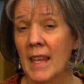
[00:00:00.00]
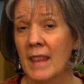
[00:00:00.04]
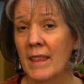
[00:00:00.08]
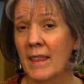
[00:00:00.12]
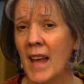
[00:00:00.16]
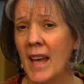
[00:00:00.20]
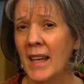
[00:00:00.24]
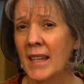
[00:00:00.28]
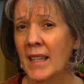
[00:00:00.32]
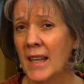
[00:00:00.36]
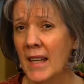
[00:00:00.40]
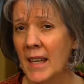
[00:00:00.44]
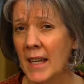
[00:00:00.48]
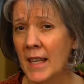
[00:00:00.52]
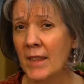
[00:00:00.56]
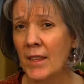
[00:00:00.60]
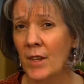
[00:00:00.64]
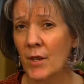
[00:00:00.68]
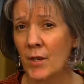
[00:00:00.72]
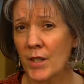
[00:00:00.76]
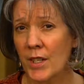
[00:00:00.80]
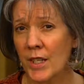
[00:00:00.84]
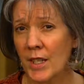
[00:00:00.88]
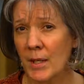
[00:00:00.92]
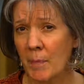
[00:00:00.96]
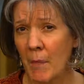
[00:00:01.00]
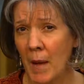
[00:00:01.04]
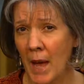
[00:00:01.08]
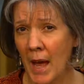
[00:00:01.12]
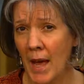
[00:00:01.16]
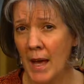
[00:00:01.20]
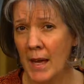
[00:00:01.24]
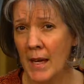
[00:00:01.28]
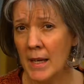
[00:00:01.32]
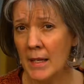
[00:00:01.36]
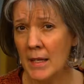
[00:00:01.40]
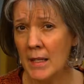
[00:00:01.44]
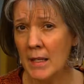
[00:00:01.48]
They need their
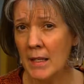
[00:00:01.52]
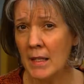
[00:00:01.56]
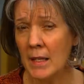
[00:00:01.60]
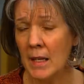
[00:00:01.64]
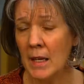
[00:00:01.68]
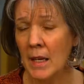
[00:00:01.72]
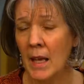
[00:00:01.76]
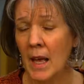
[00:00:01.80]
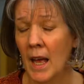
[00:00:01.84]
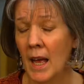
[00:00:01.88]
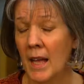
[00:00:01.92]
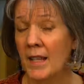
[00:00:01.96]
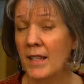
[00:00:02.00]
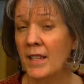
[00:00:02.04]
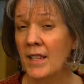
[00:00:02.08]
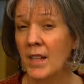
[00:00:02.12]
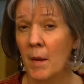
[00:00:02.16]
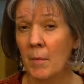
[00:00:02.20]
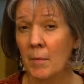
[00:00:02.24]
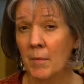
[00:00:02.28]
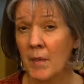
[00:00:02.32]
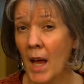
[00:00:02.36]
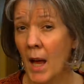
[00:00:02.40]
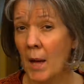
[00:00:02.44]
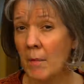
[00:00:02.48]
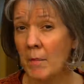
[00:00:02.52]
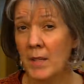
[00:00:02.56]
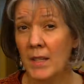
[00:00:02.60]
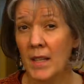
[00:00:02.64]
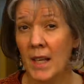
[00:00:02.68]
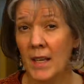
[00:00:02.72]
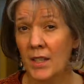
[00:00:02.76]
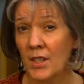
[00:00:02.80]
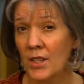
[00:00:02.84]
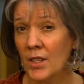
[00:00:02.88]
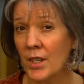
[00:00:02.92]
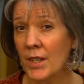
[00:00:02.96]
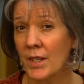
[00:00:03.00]
space, and sometimes
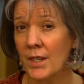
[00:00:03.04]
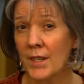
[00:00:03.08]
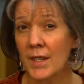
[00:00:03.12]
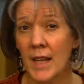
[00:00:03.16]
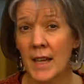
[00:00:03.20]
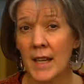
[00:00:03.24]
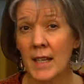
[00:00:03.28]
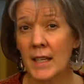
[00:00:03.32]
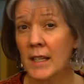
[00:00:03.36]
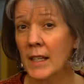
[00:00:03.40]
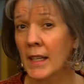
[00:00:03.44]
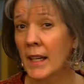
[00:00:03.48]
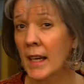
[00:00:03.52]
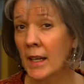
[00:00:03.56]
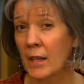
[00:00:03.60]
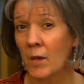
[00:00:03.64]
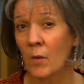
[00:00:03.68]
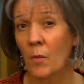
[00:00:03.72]
they just need to get